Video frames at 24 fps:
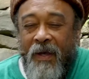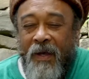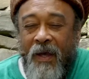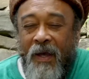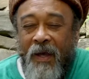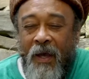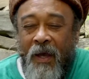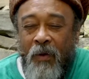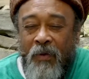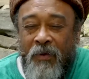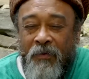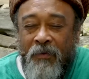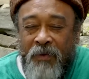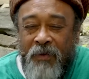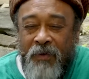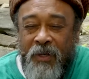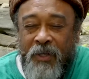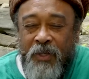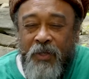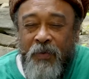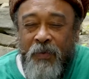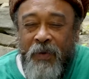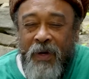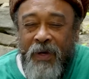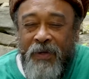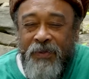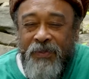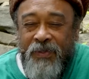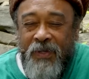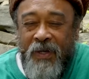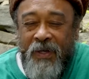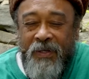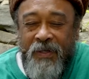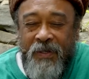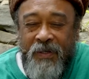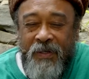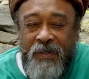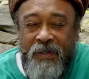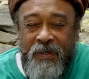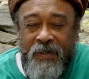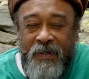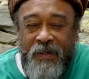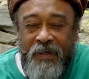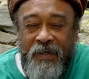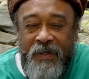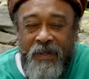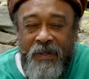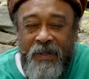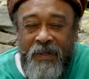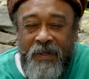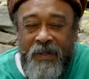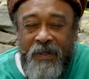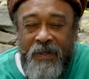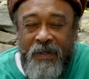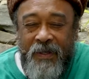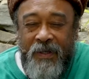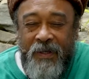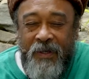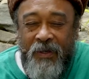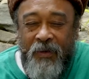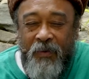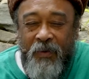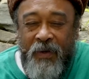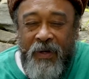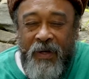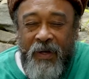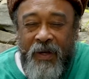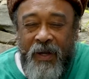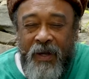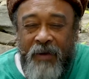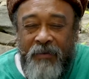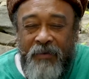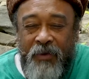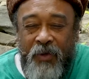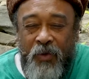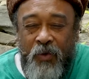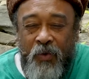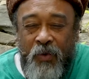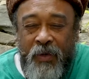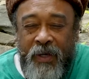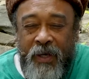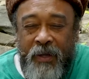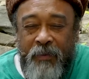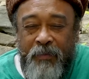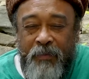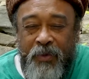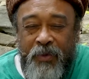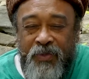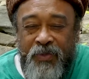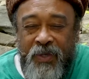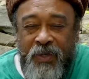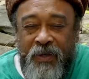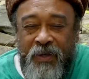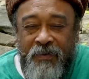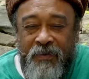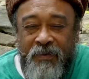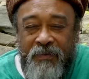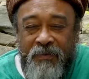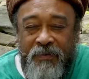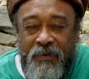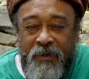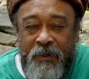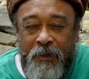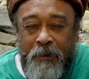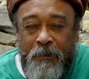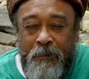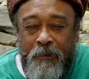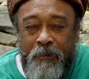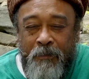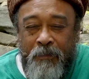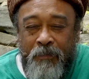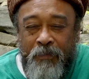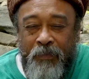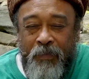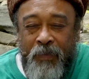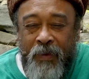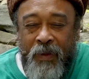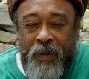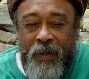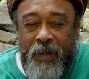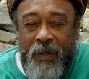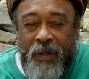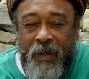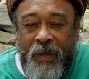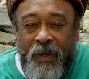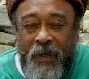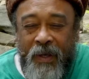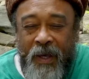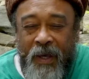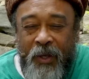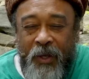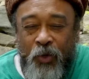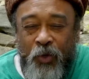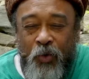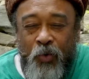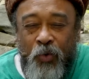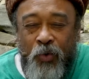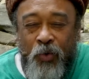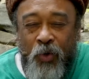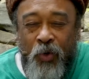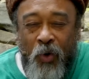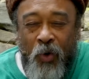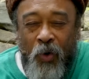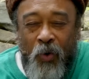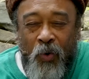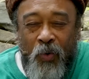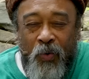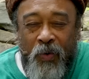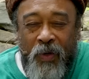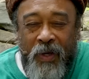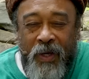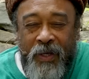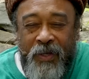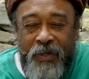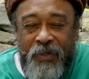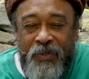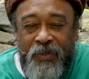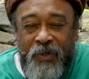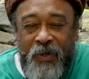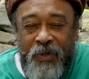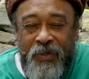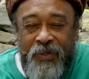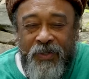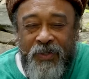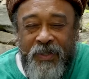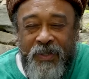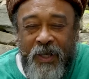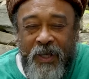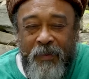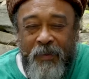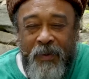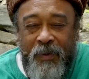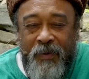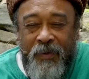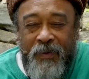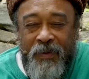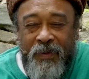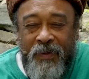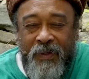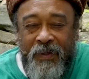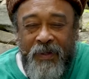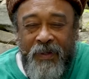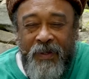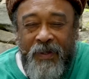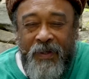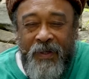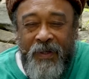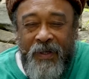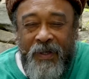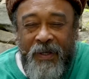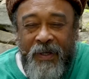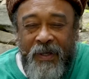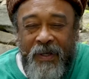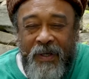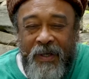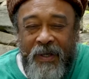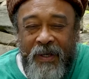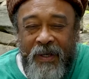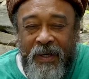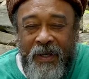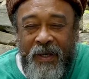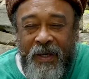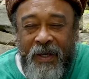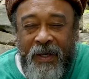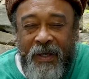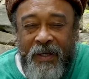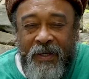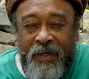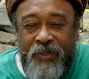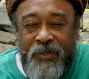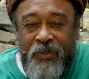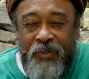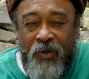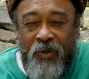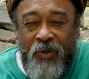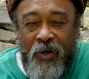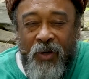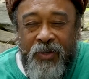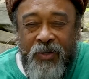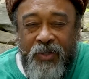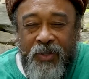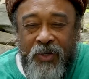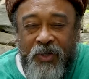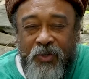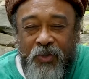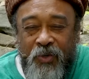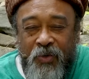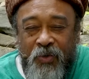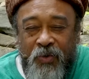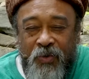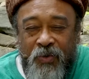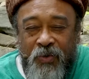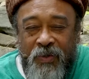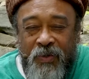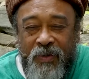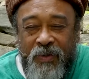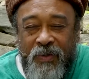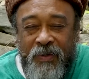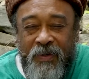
I will finish where I started whatever you can perceive, and you know it is not stable. It is not the truth.